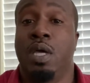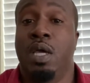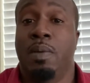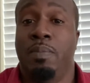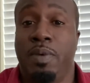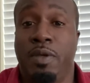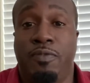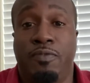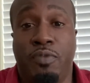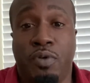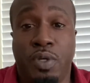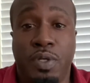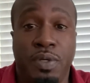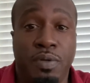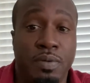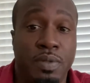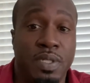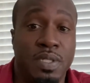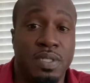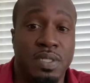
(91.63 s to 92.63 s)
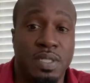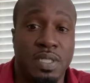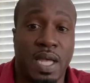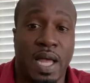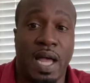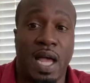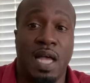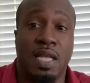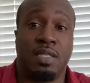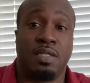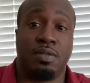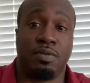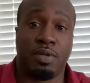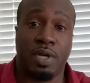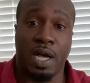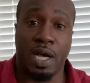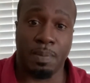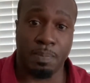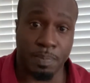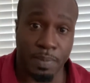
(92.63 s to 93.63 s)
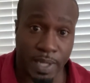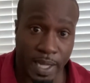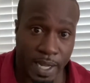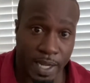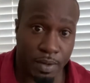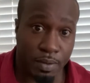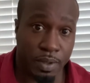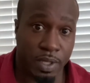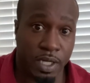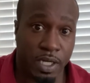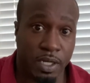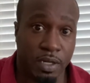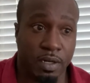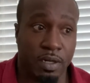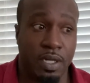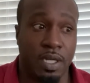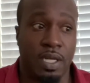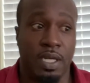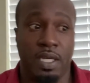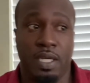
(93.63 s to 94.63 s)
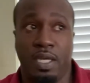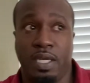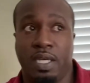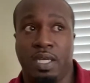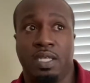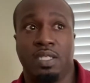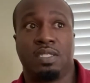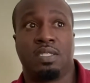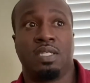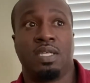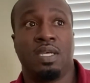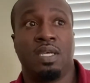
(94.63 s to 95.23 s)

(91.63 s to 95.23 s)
before you decide to come down here is